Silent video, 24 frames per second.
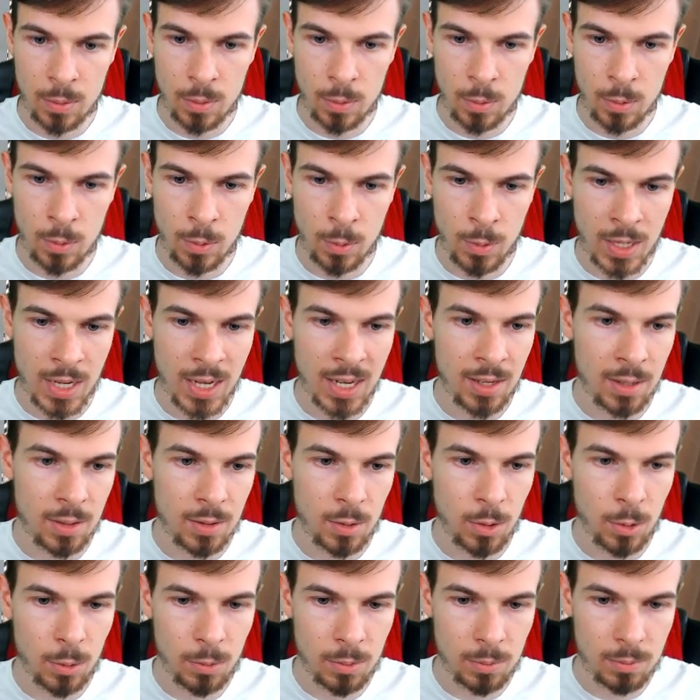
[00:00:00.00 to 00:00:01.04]
Okay.
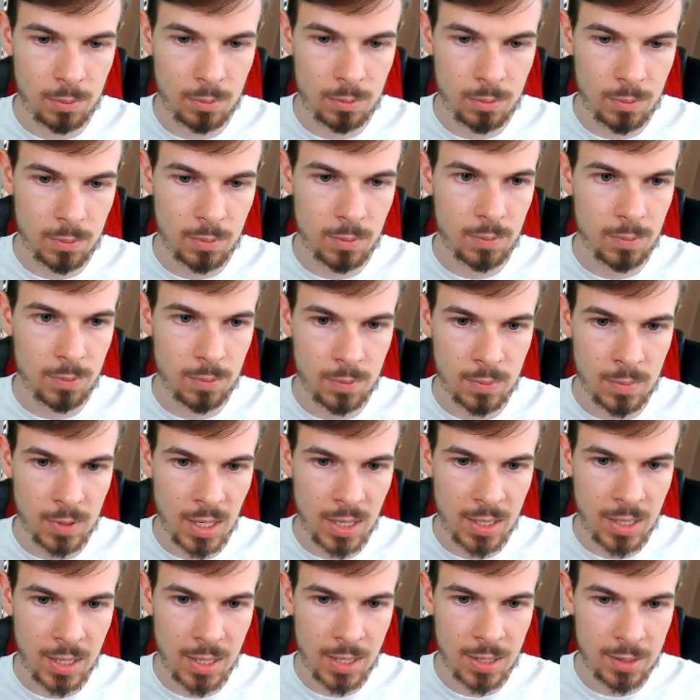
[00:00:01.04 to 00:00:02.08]
Oh, not
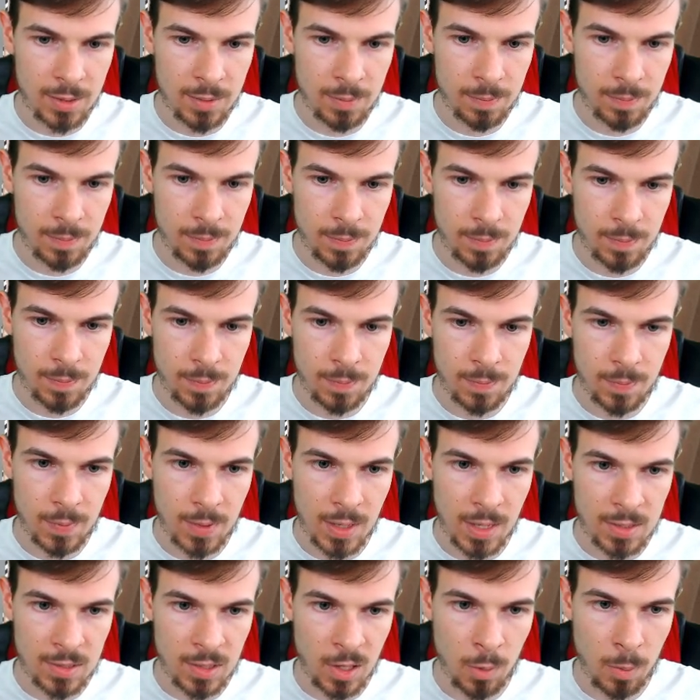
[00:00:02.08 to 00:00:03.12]
good.
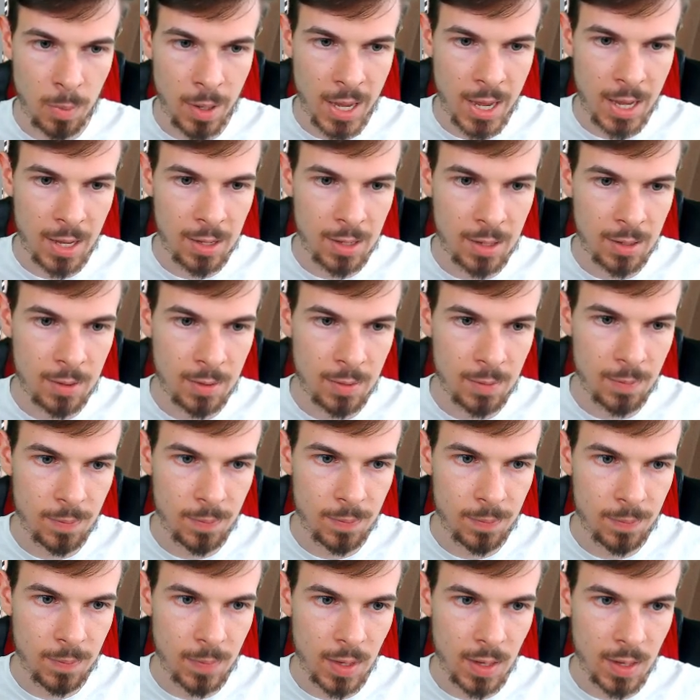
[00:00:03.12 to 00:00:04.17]
Let's go back.
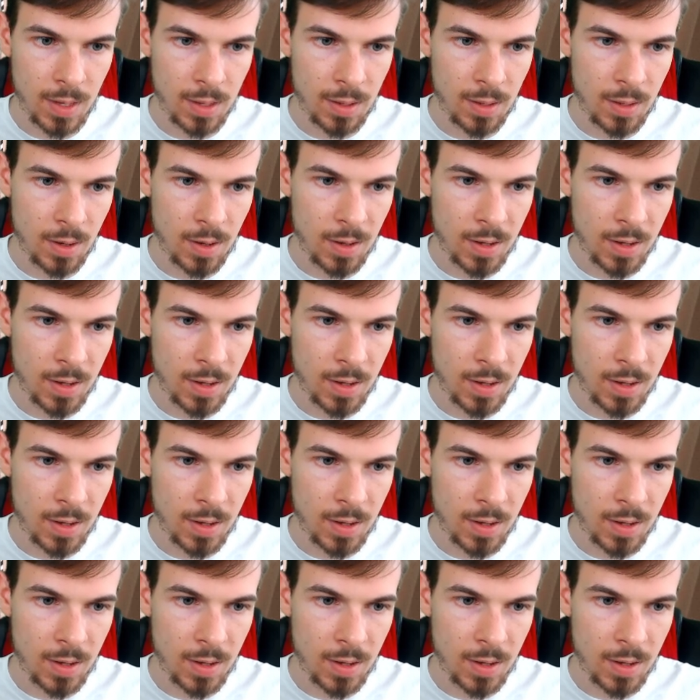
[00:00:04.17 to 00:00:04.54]
All right,